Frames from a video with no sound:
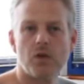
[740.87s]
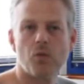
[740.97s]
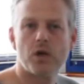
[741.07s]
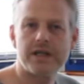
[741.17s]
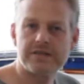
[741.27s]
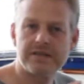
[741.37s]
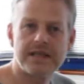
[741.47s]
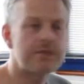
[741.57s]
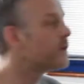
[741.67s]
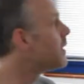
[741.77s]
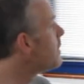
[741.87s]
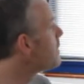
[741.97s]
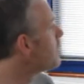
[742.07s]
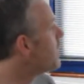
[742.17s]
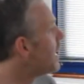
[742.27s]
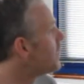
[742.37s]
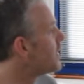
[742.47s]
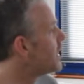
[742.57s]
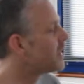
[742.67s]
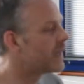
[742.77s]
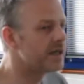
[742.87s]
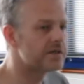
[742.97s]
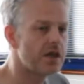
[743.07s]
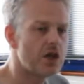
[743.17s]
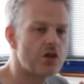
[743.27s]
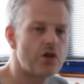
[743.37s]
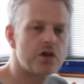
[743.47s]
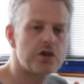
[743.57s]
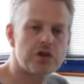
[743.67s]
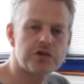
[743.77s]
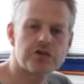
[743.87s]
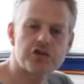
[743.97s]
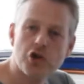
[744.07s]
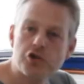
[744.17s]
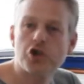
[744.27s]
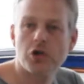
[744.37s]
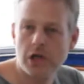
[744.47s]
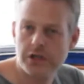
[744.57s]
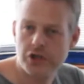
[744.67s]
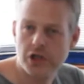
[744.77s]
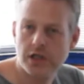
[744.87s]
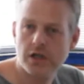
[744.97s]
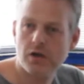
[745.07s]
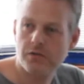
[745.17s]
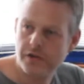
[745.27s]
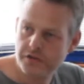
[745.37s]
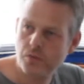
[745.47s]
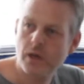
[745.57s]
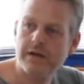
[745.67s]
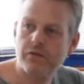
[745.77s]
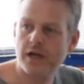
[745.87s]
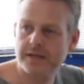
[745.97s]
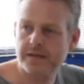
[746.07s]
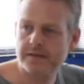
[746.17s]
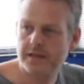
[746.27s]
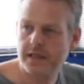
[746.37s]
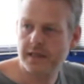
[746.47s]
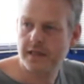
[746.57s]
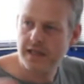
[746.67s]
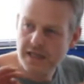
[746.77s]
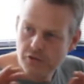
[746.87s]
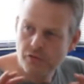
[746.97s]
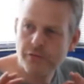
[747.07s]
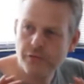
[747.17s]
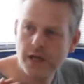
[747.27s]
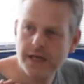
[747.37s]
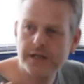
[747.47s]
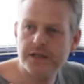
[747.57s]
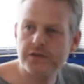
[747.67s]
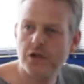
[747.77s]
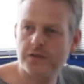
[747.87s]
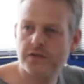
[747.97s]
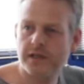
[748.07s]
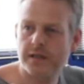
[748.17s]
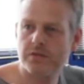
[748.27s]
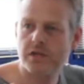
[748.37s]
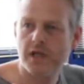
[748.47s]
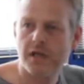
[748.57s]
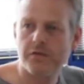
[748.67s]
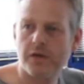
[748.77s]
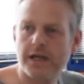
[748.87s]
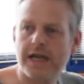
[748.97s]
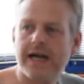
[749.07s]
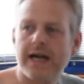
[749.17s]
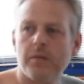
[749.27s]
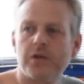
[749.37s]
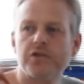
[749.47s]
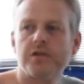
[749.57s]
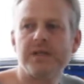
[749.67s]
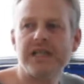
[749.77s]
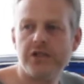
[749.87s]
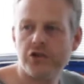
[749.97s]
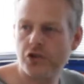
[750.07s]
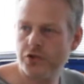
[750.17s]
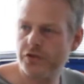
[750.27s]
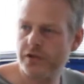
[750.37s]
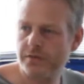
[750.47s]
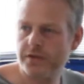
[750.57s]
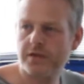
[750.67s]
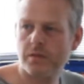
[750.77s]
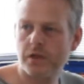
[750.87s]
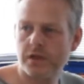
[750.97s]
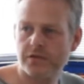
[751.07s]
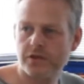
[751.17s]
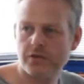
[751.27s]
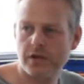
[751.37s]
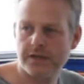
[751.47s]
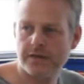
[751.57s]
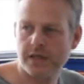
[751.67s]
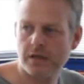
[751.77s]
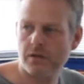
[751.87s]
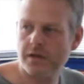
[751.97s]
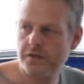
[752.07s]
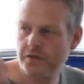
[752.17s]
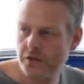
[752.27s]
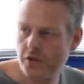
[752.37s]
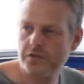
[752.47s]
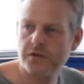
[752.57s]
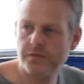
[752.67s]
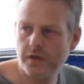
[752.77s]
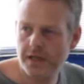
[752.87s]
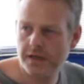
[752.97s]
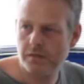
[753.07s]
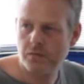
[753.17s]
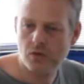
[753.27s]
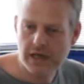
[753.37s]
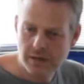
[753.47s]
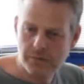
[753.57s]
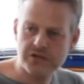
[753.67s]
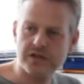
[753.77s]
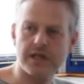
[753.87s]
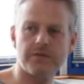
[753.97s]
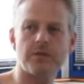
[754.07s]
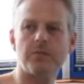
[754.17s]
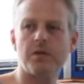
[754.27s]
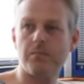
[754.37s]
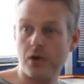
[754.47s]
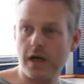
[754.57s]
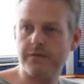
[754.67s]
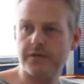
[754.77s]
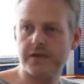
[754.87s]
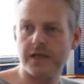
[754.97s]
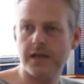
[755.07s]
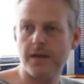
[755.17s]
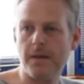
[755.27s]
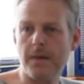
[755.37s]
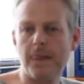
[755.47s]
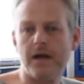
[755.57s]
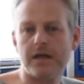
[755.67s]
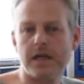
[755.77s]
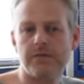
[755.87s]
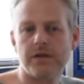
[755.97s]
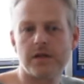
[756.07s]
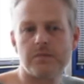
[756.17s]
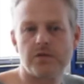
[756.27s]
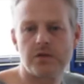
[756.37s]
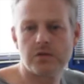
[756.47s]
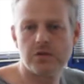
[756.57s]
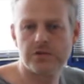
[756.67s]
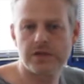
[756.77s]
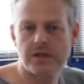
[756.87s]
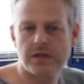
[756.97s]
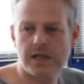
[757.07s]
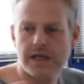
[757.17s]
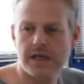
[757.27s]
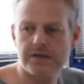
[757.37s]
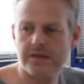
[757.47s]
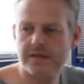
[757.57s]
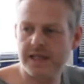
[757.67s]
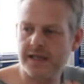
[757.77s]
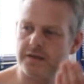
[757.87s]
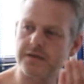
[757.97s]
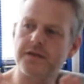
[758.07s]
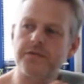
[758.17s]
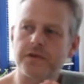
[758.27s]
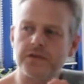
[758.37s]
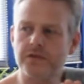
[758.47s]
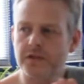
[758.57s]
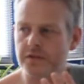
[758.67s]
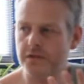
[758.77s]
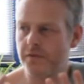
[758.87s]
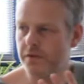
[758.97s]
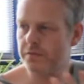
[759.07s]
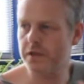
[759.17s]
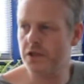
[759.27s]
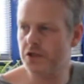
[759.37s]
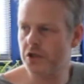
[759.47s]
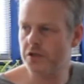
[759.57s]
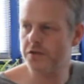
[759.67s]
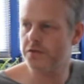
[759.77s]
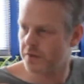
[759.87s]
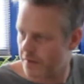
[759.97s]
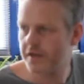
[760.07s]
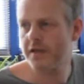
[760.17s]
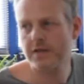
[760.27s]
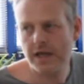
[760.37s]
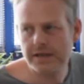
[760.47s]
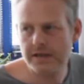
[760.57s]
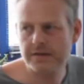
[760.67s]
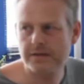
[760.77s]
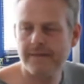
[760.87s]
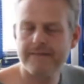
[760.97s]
What is difficult about it is the sociology of this way of writing together, refining these concepts, finding out how much to be intrusive in someone else's writing, whether to notify them or how much to give them privacy, and giving them tools so that they understand the differences of the versions and things like this.